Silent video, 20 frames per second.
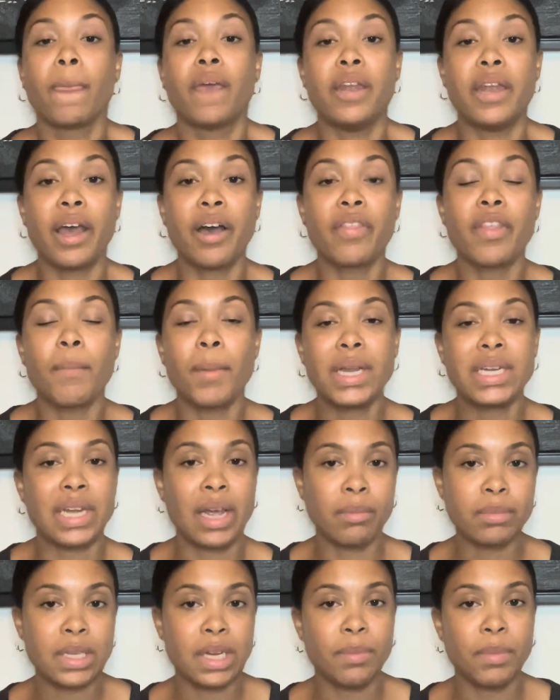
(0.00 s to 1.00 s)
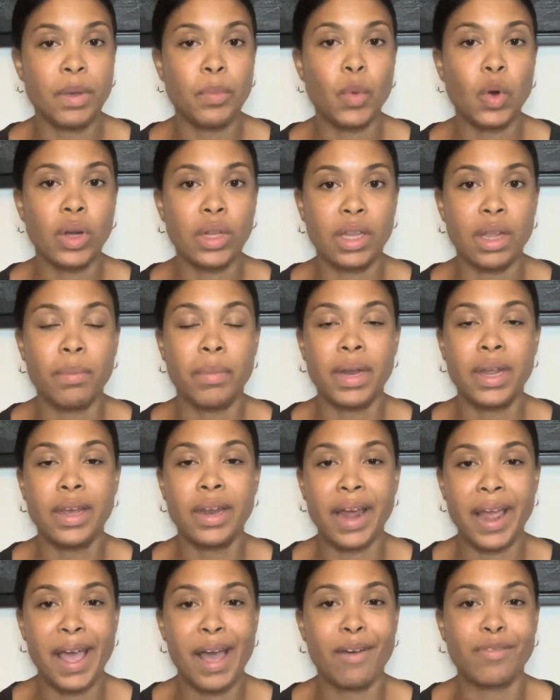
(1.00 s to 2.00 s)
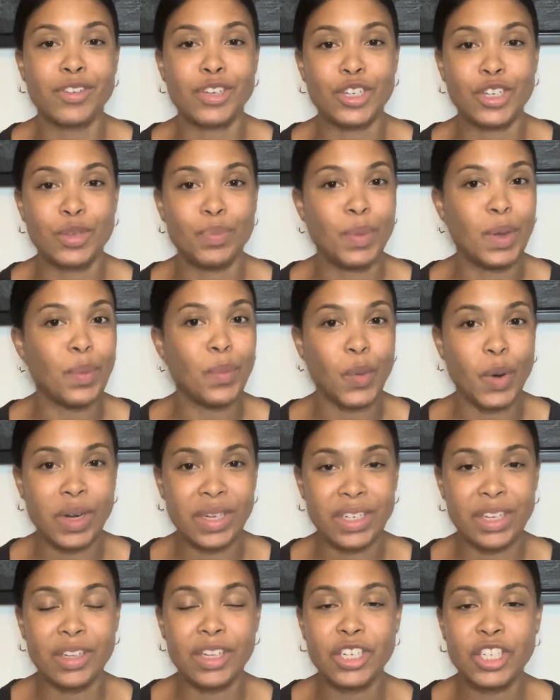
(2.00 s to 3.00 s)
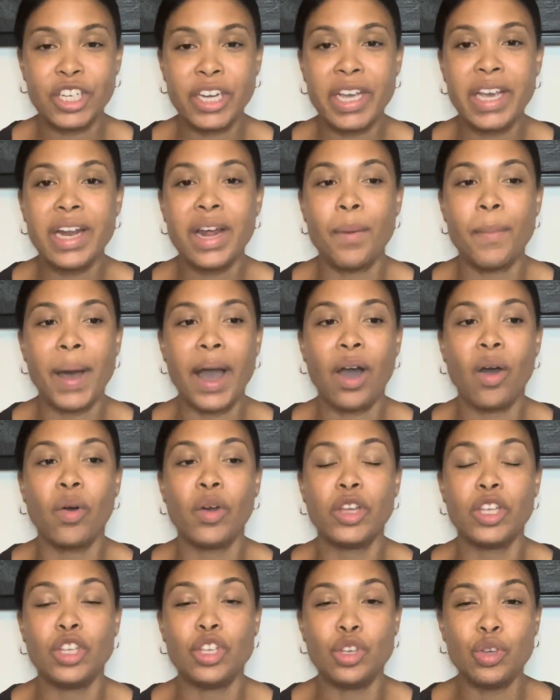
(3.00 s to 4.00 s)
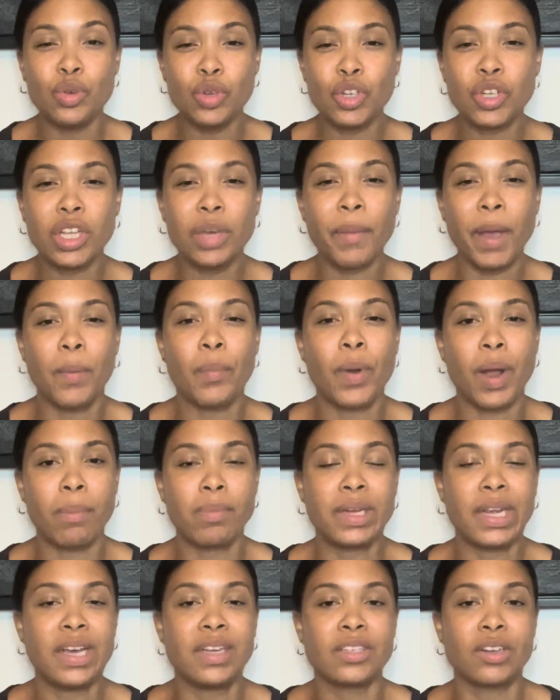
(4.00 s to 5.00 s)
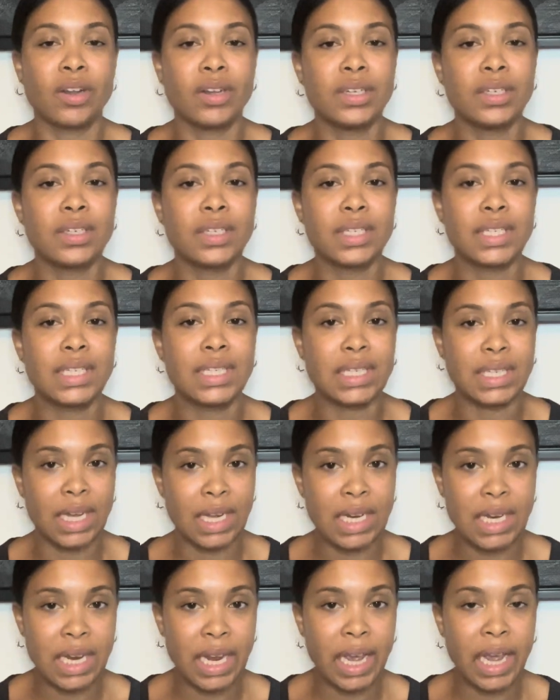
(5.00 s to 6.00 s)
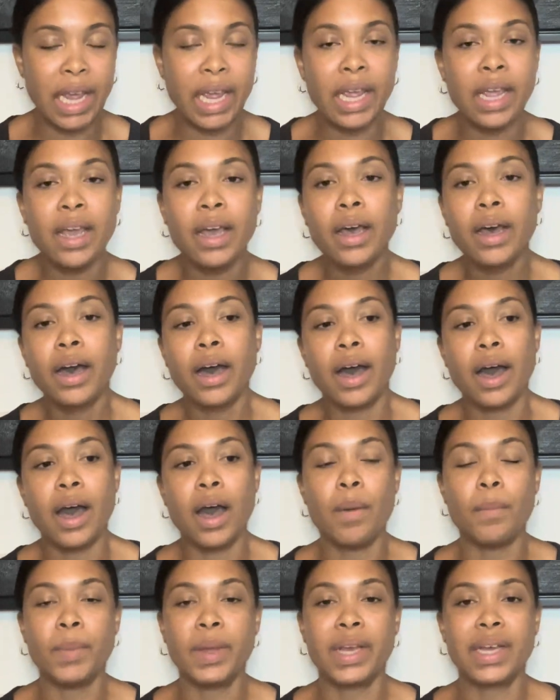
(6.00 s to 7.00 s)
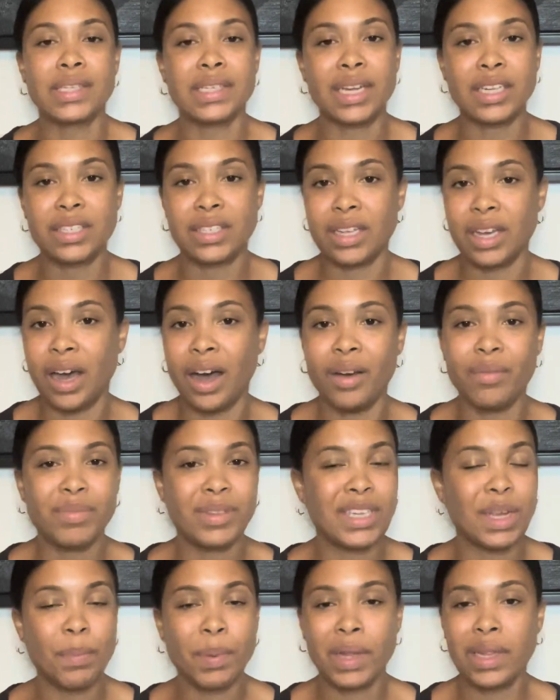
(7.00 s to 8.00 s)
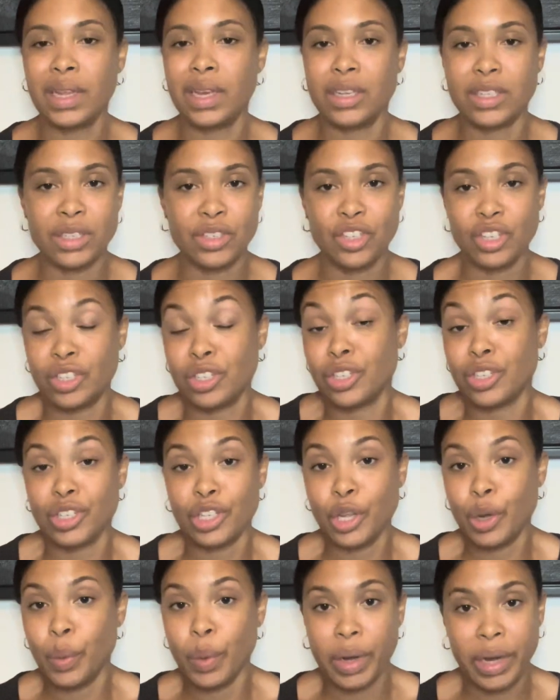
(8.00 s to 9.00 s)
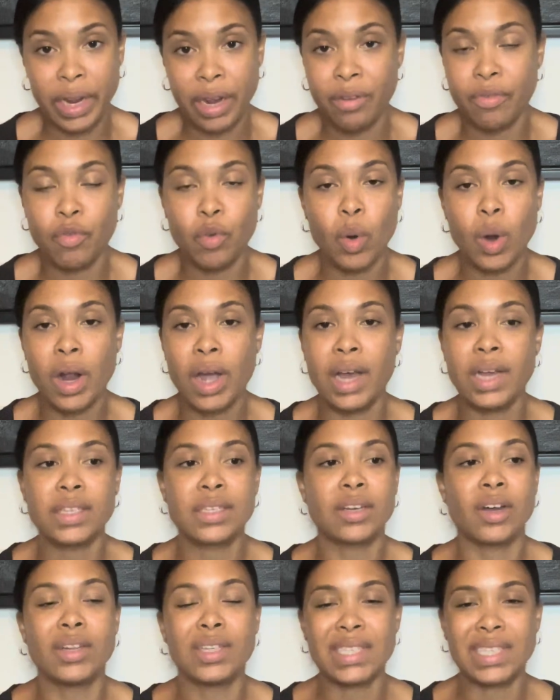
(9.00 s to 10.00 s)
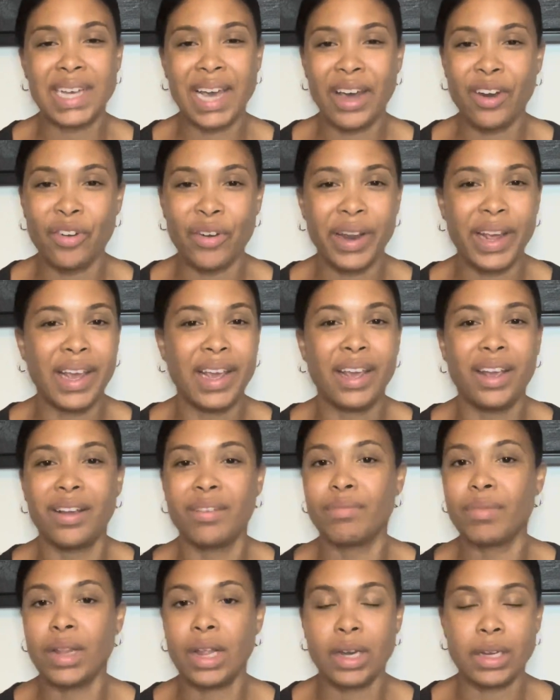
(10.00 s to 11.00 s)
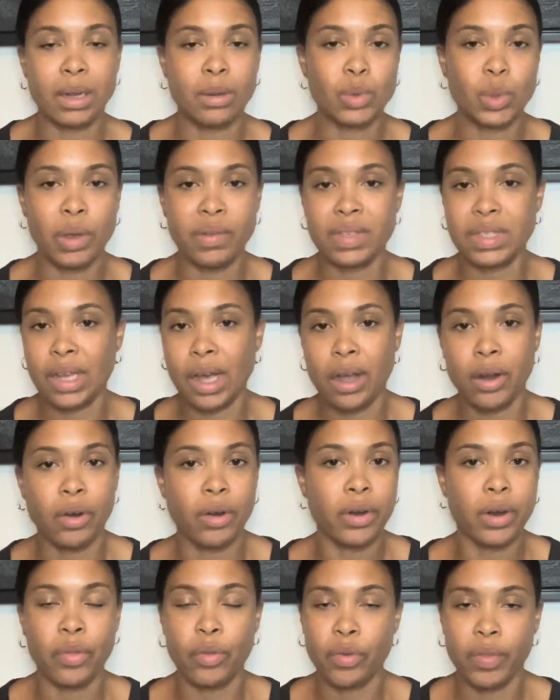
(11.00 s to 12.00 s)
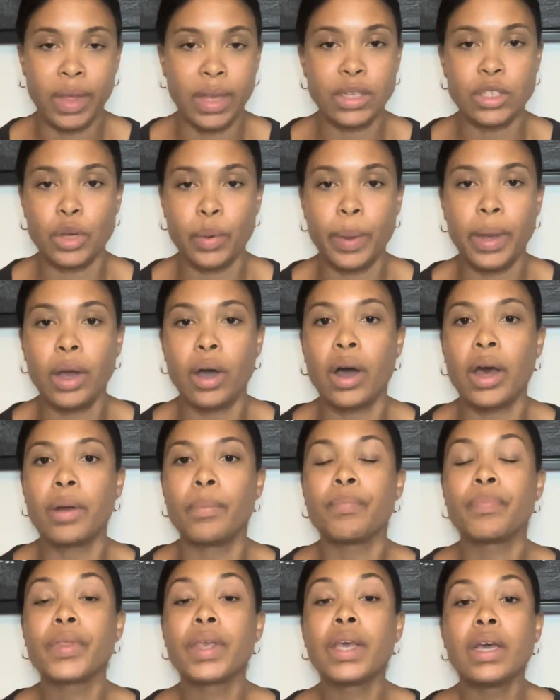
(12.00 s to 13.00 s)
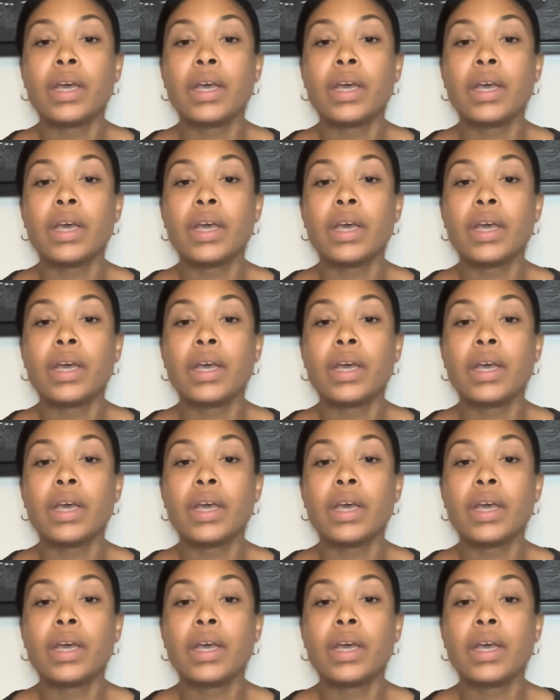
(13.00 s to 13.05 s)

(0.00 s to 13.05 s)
Now that my time's going to be more limited, I have to just be more diligent about, usually my prep day is on Sunday because that's typically just a slower day for us. On Saturday, a lot of times we have soccer and other things going on.